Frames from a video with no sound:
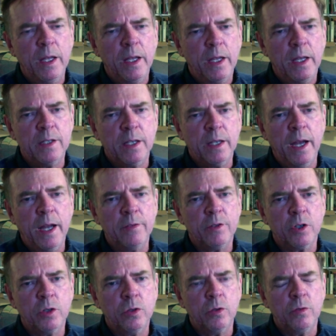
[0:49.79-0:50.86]
It's a kind of a
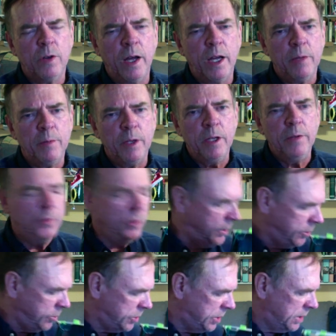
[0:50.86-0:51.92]
cool volume if you're
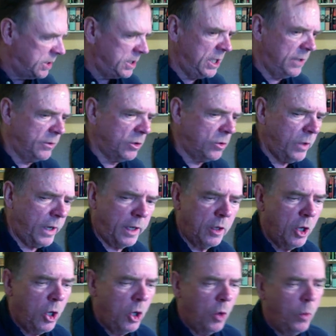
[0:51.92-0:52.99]
interested in Stephen Crane,
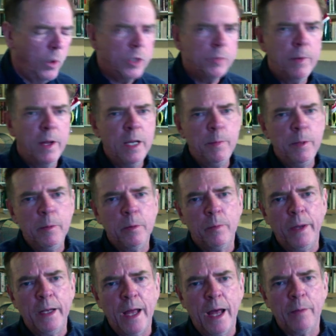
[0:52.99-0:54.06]
which many people
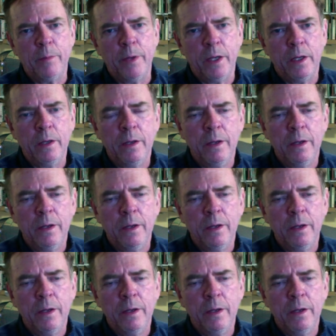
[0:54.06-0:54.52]
may not be.